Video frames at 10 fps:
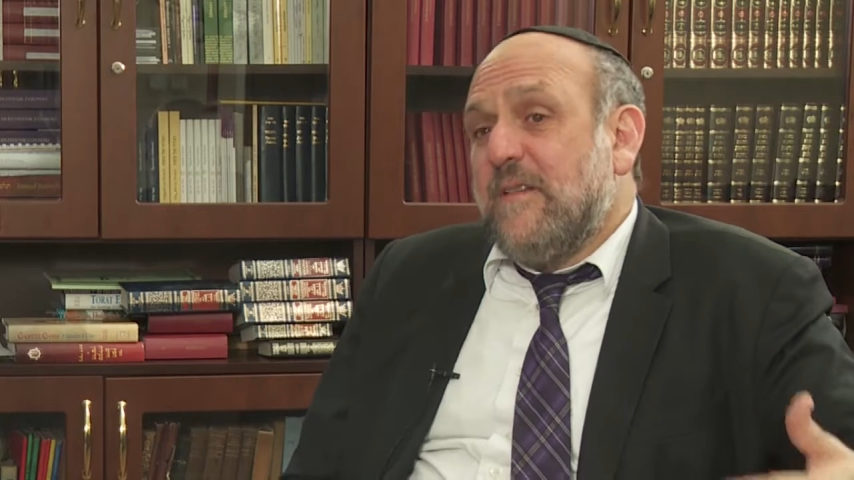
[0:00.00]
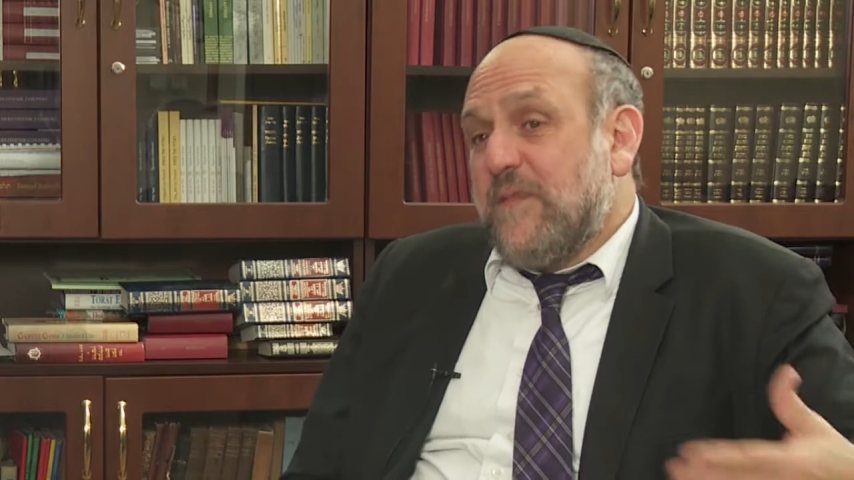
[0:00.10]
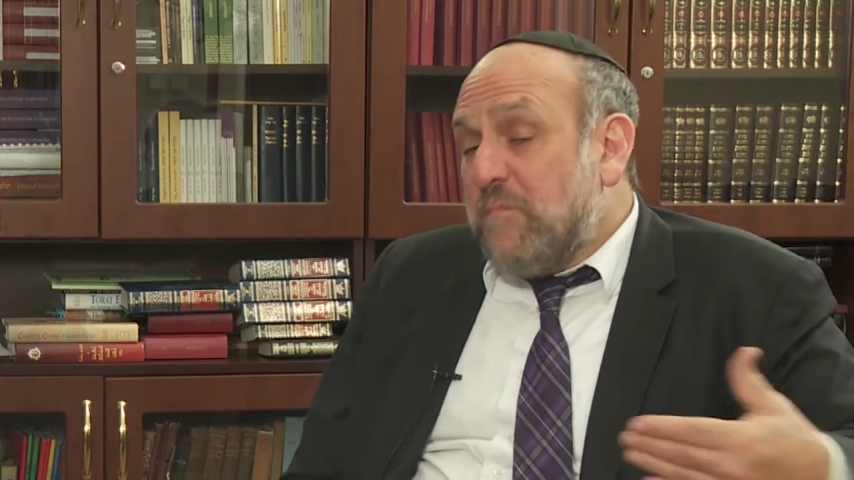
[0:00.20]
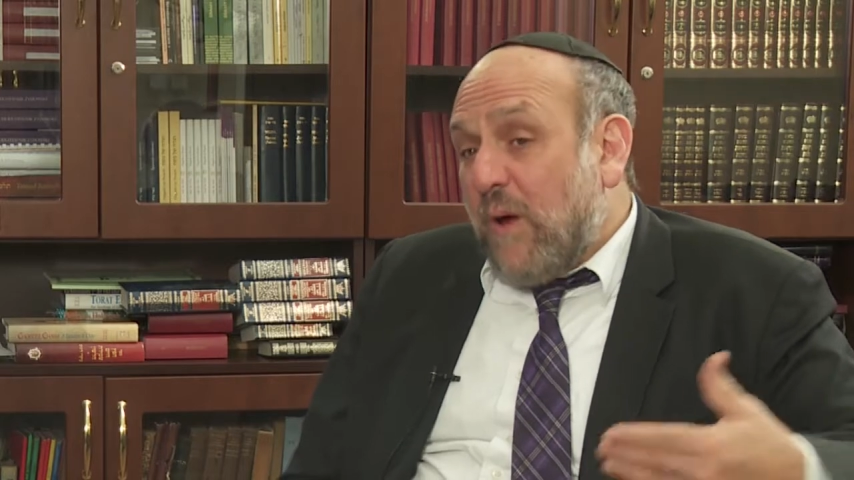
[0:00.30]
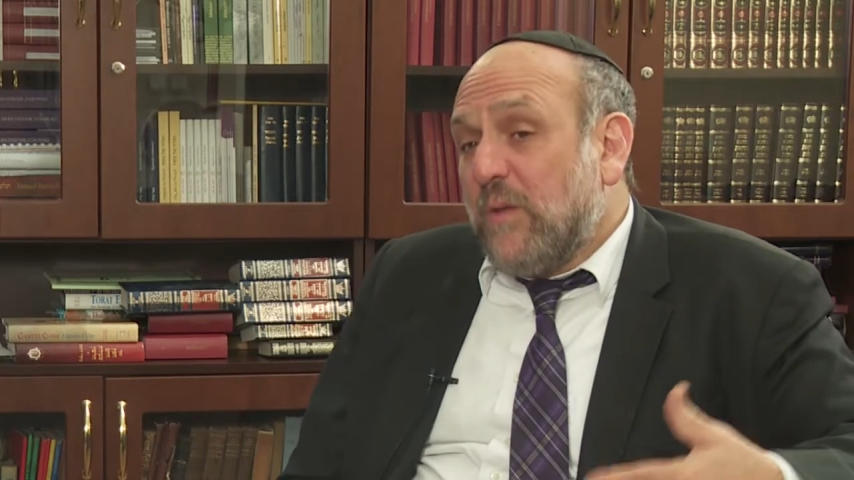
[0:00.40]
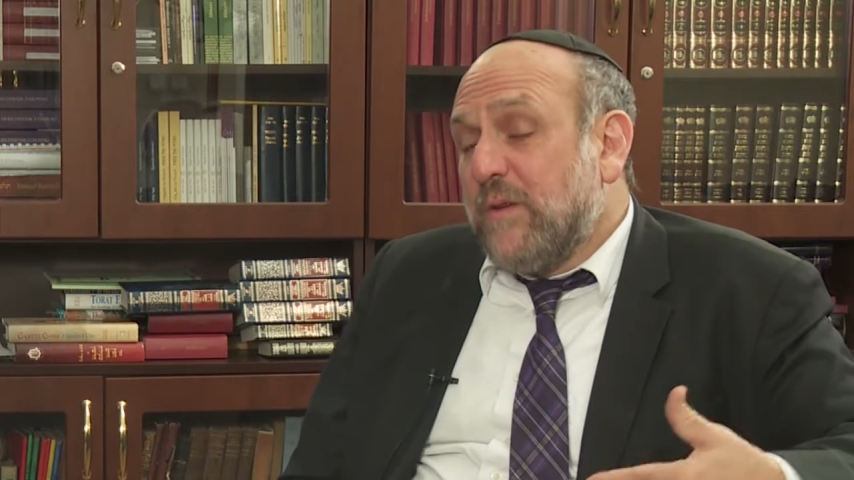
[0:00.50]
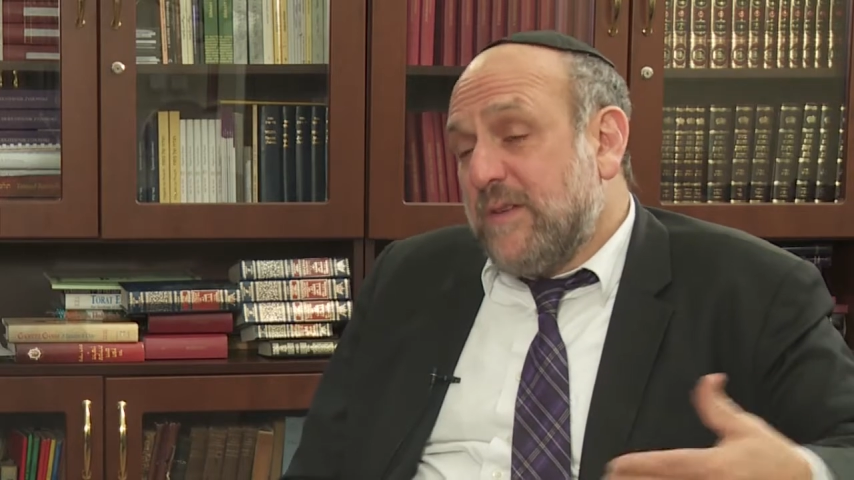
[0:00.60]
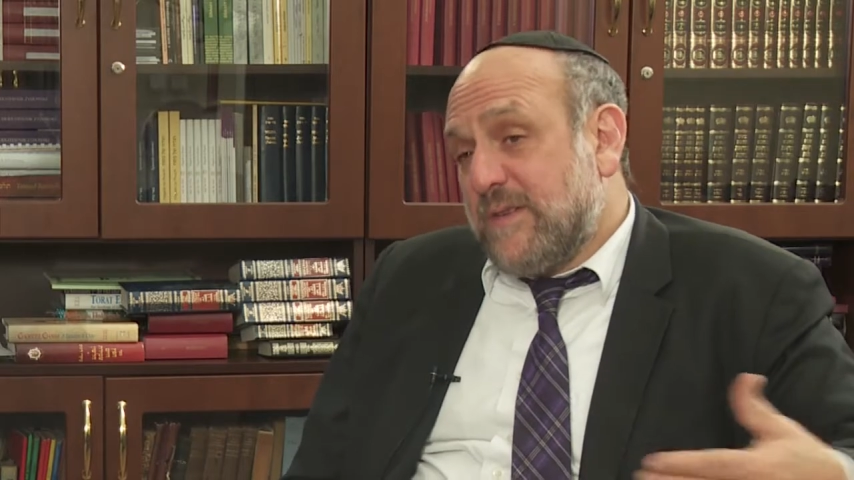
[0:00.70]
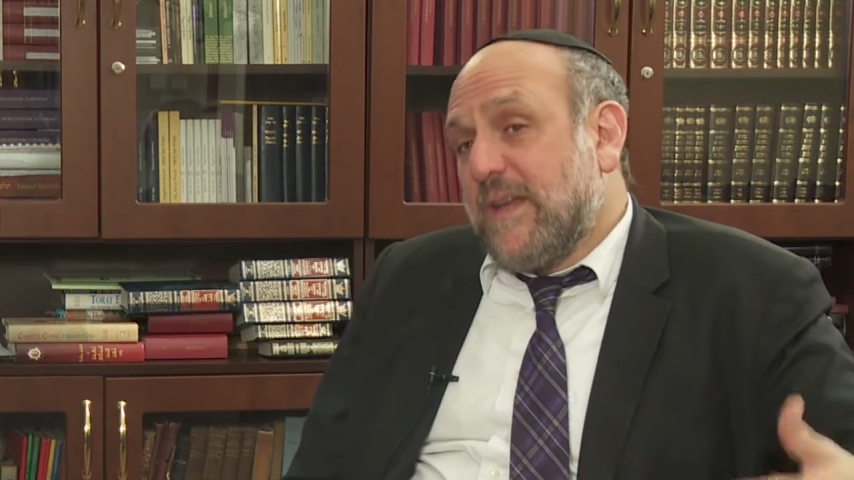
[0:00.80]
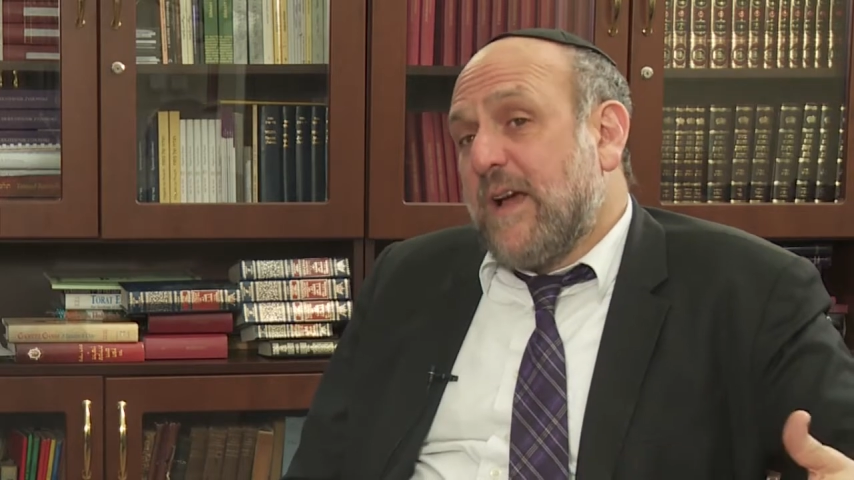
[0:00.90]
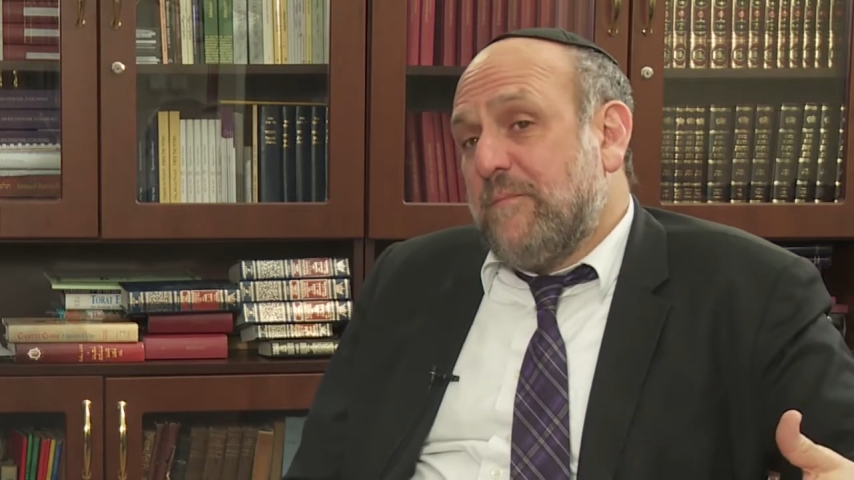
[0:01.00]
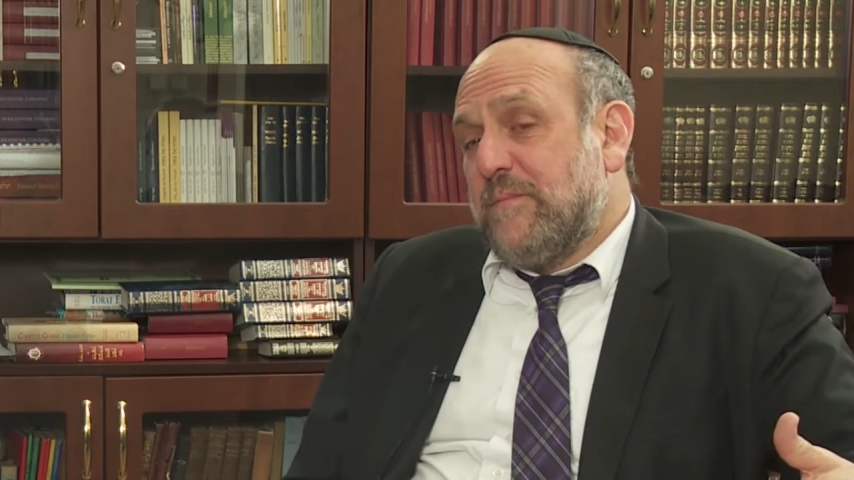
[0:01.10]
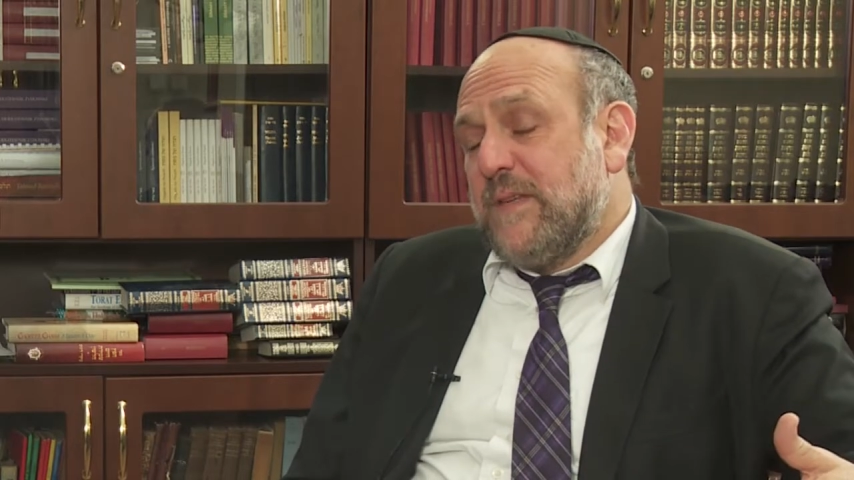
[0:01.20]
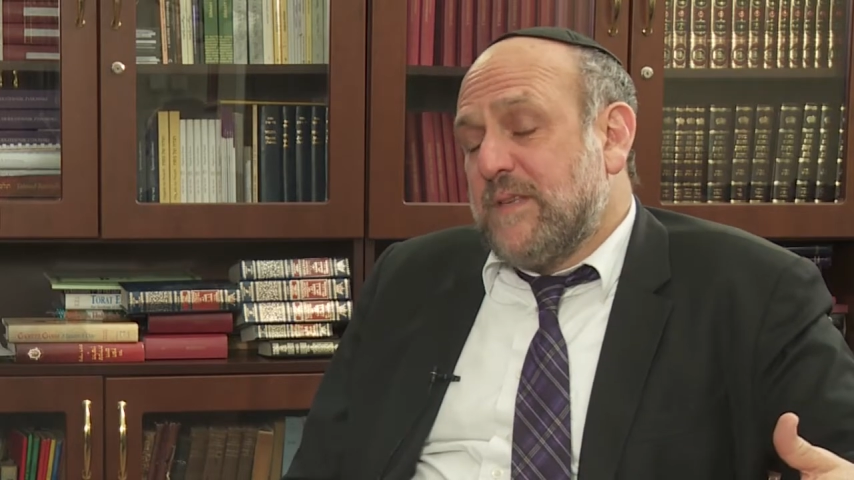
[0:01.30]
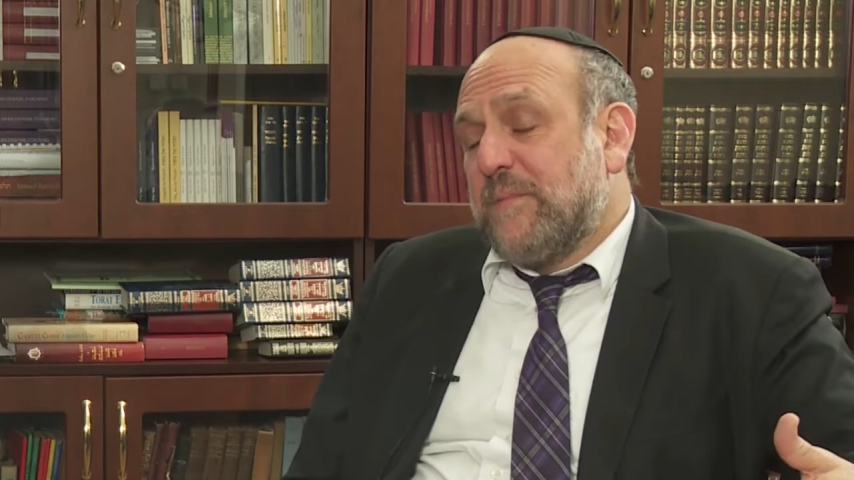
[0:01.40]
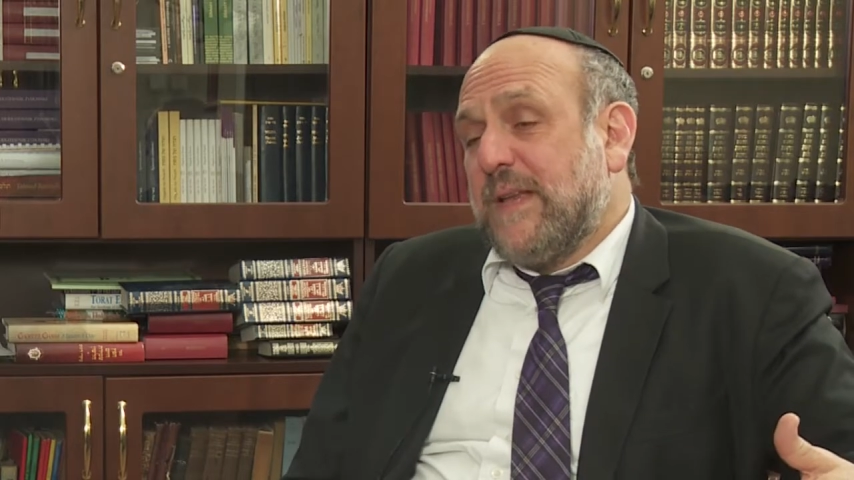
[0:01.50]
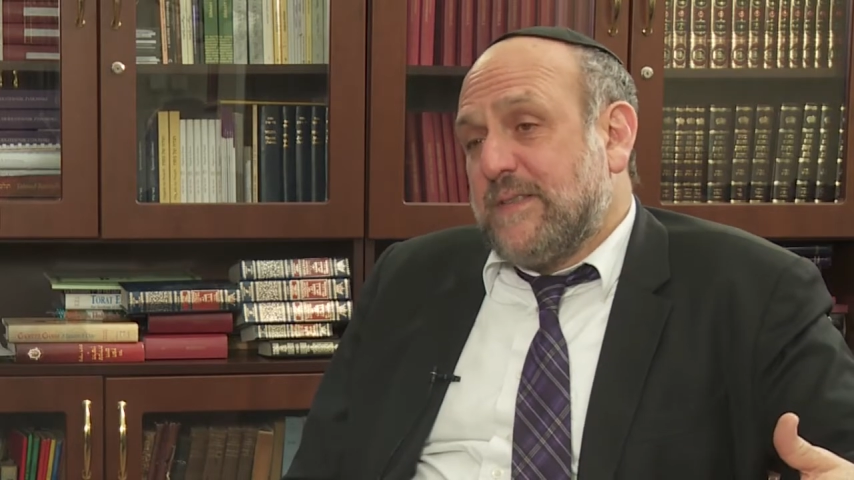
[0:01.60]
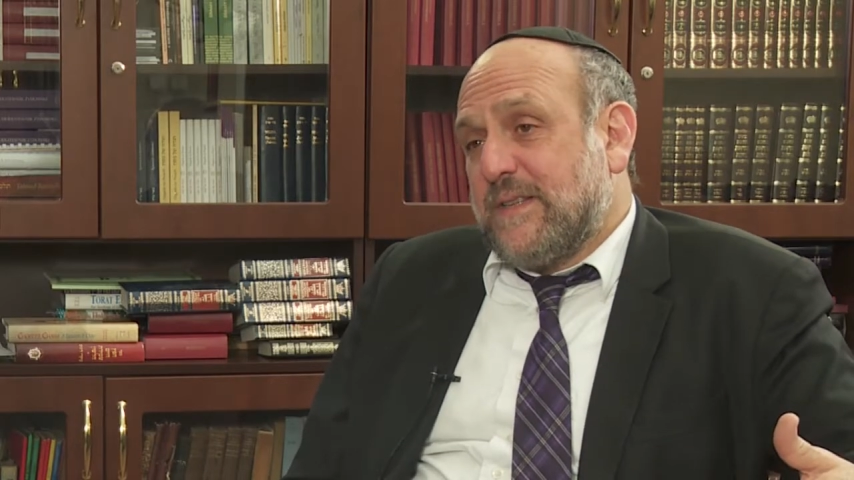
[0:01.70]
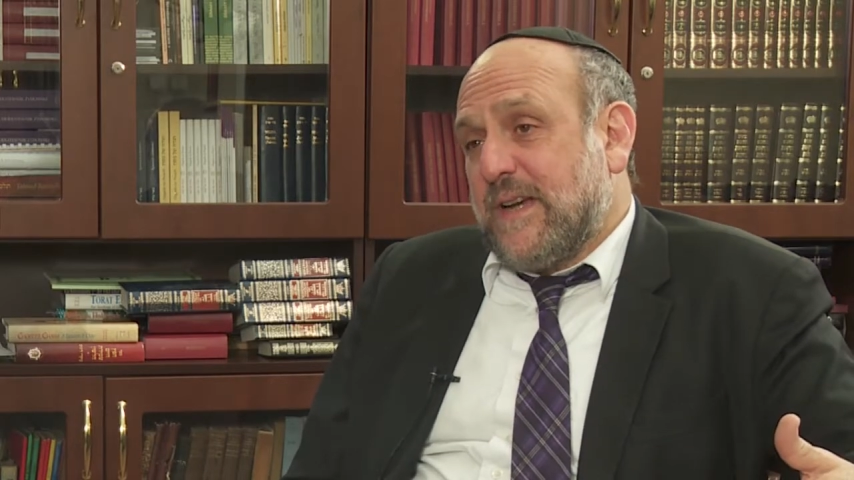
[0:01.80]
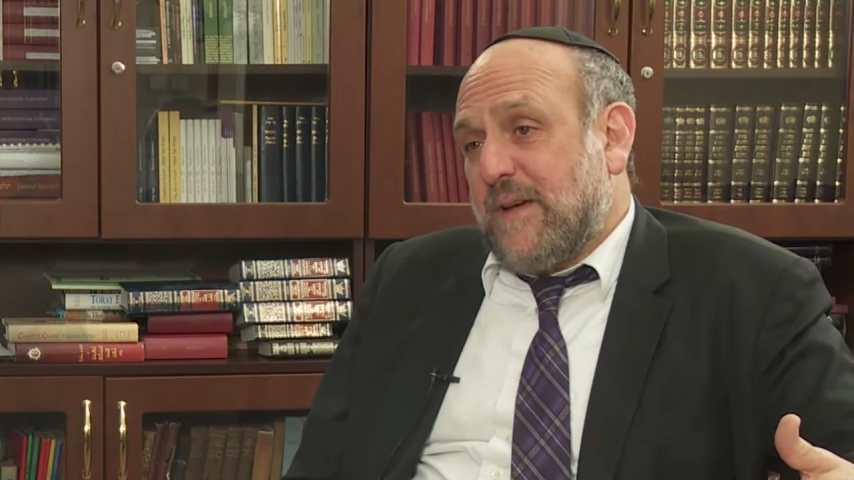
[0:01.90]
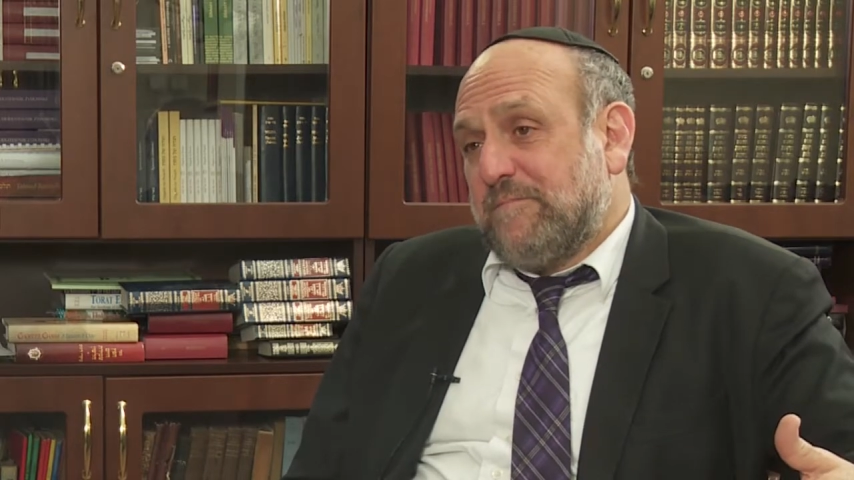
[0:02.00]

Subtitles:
then Poland is the place to come.